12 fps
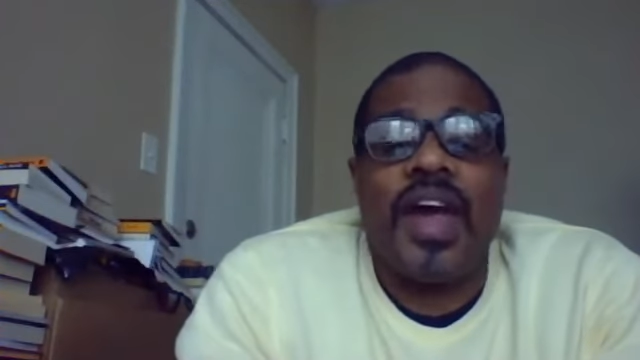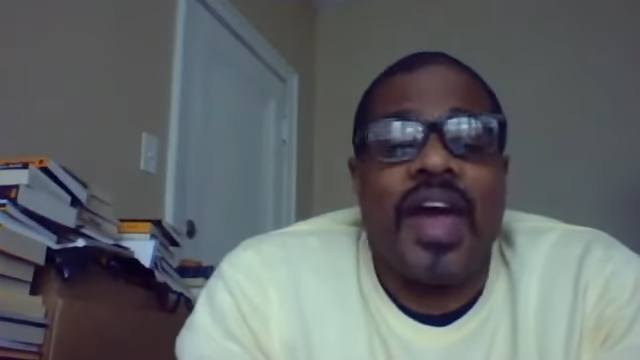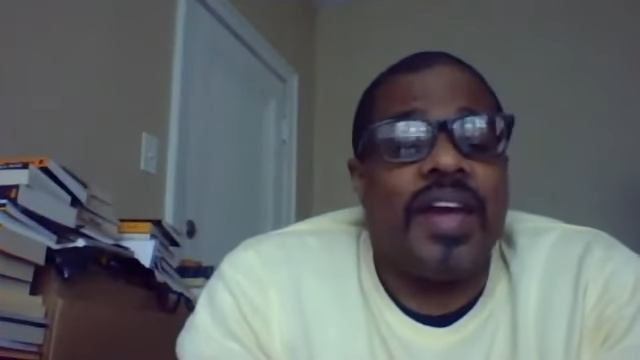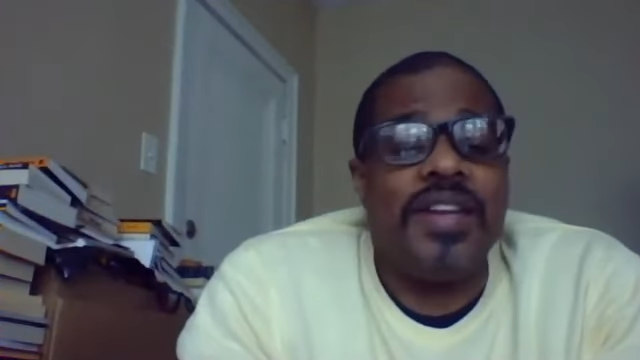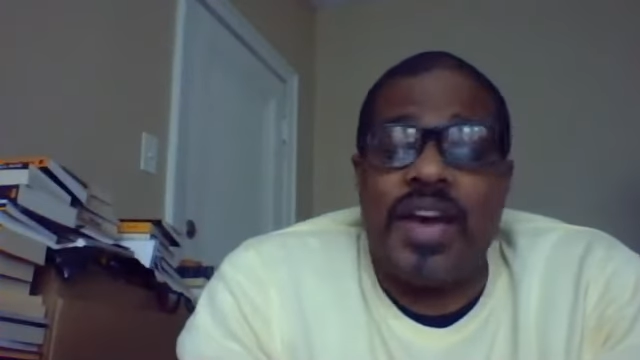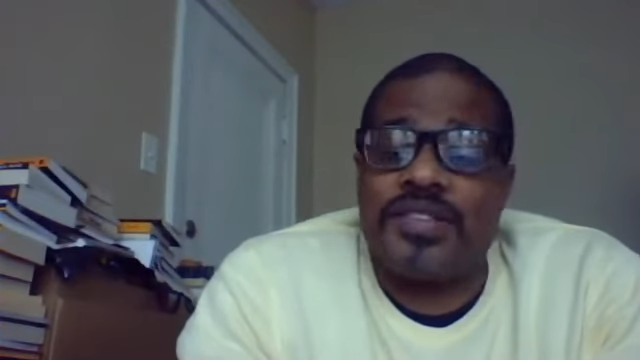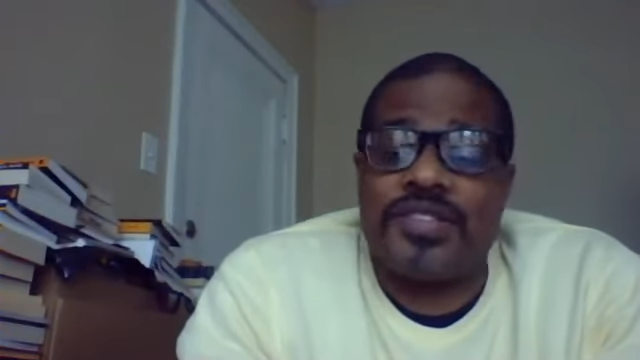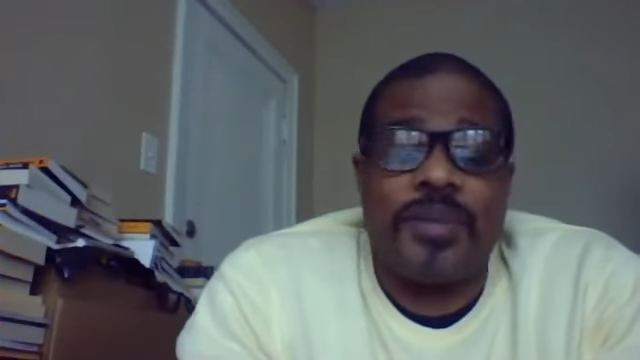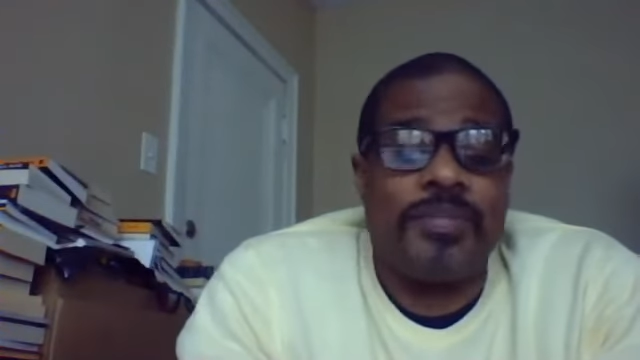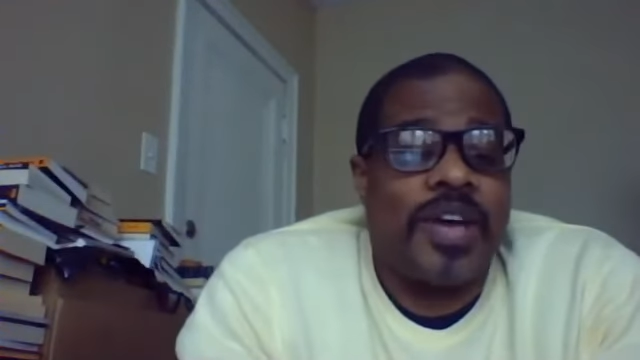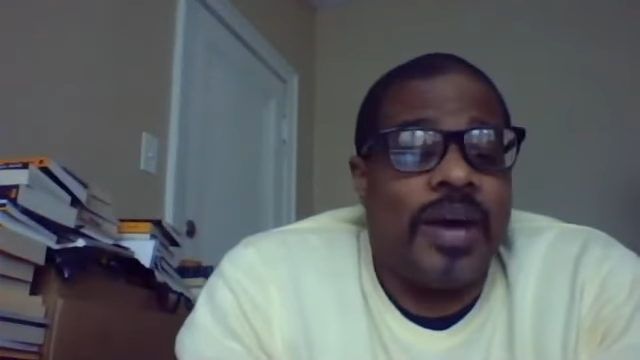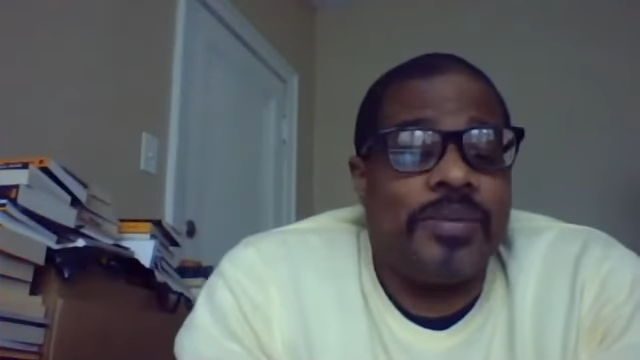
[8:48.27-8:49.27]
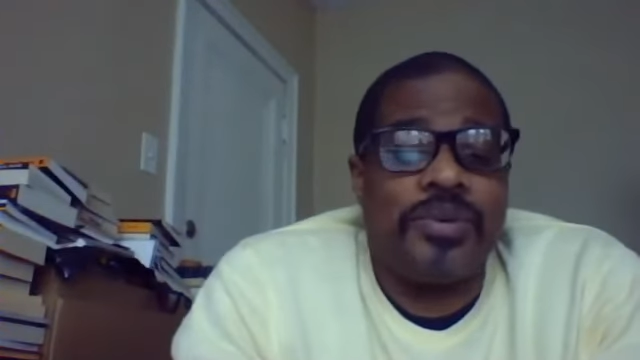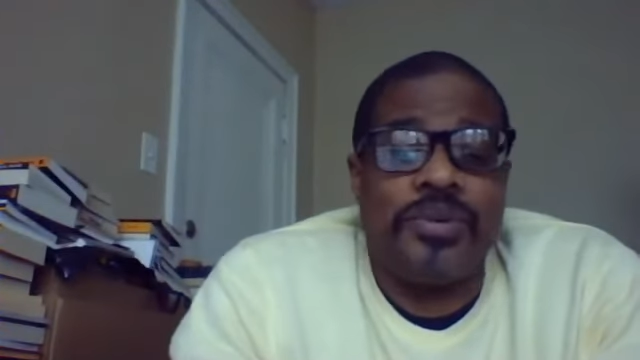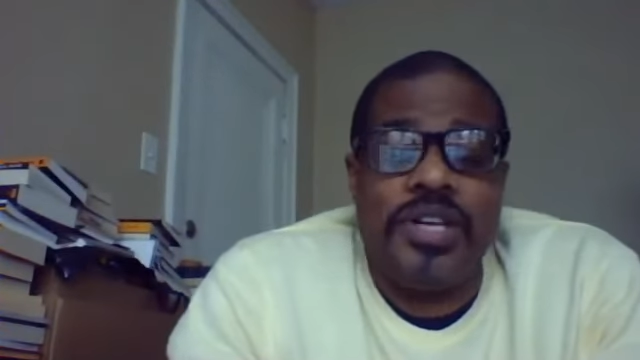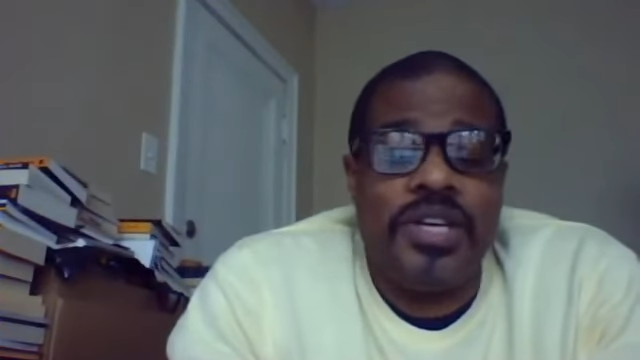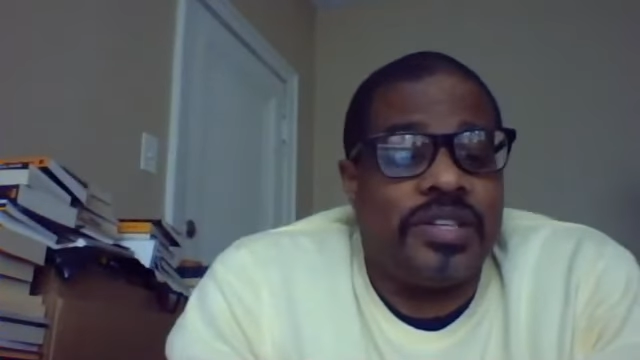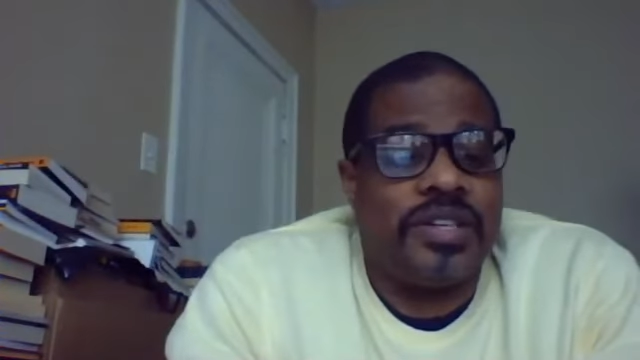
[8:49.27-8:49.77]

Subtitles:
And yes, sometimes you'll need